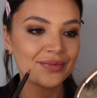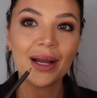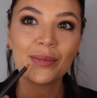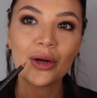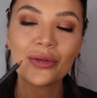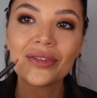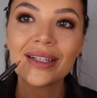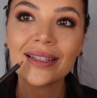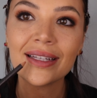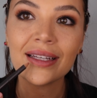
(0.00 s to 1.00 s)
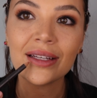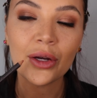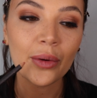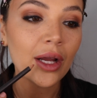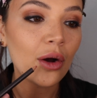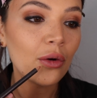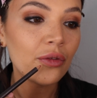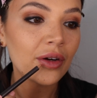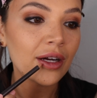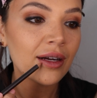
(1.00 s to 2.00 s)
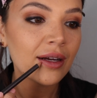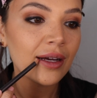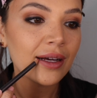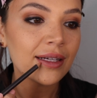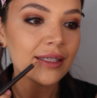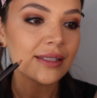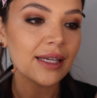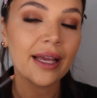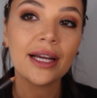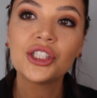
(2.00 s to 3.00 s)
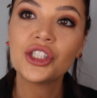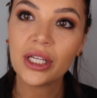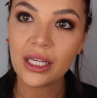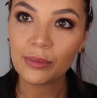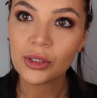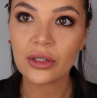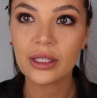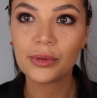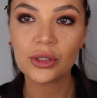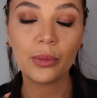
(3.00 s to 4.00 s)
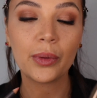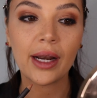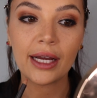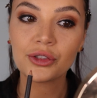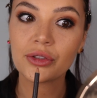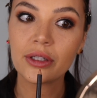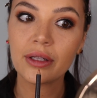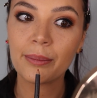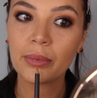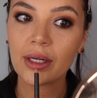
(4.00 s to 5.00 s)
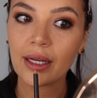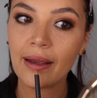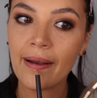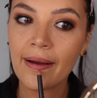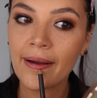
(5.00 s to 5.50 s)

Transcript: I'm not really going over, as again, she keeps her lips super natural and pretty.